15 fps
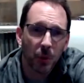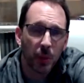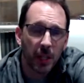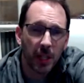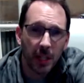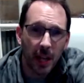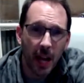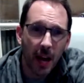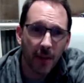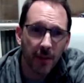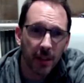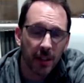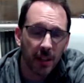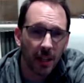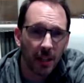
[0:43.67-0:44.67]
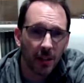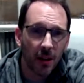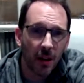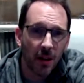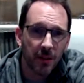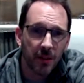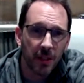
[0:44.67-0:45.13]
wreaking havoc
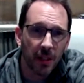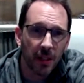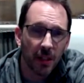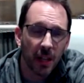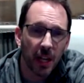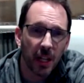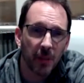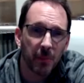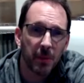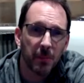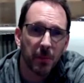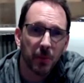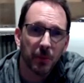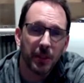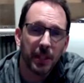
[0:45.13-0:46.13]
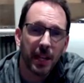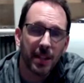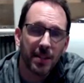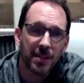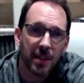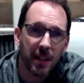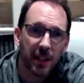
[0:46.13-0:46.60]
and causing a lot of people to
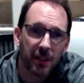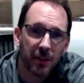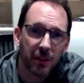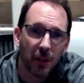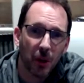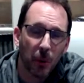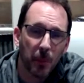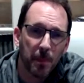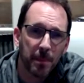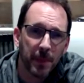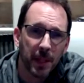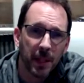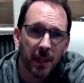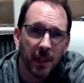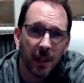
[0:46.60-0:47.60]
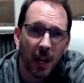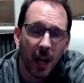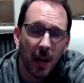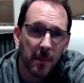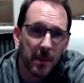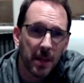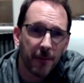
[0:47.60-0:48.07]
get sick. So
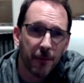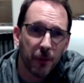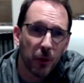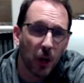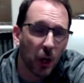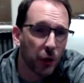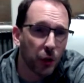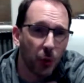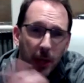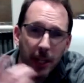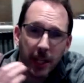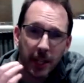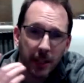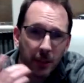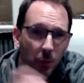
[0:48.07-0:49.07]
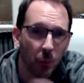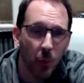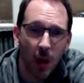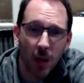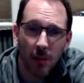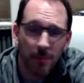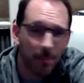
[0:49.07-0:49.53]
if you are joining us,
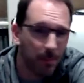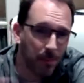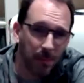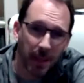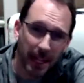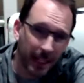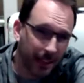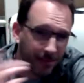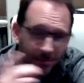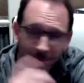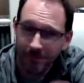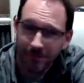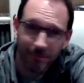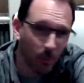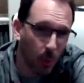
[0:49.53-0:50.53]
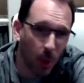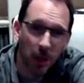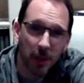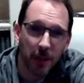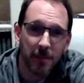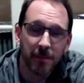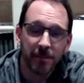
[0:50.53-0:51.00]

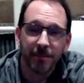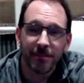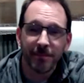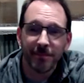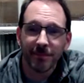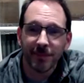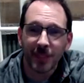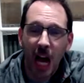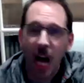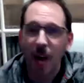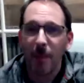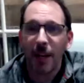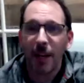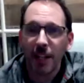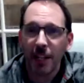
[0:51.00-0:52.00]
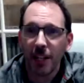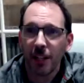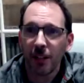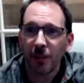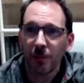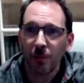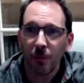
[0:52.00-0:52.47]
welcome, comment
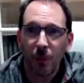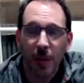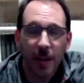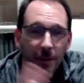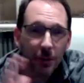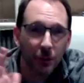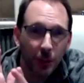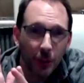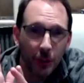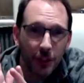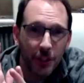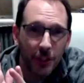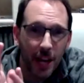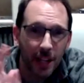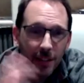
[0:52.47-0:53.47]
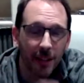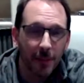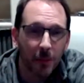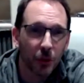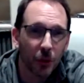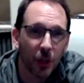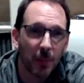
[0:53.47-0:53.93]
here. We haven't started yet. I'm
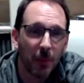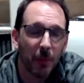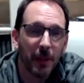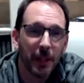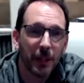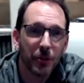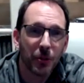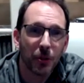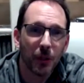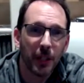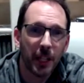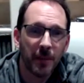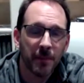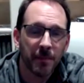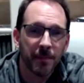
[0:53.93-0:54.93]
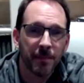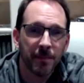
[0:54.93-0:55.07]
still a couple minutes early.